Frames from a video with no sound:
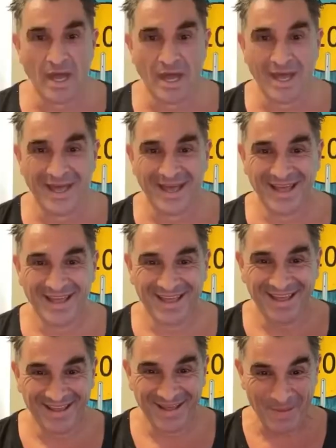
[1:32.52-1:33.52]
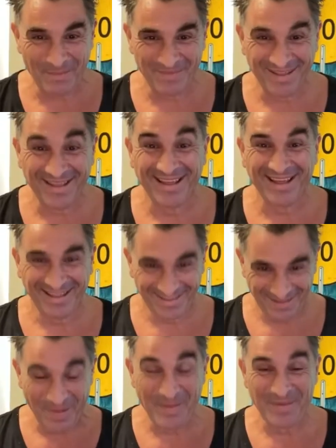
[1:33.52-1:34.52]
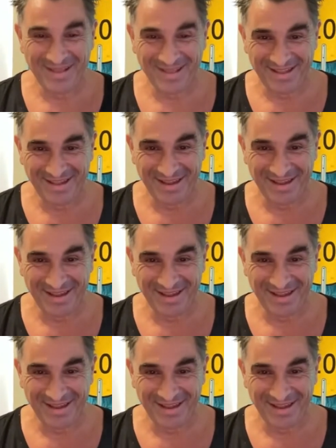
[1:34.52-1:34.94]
get Well, no, I was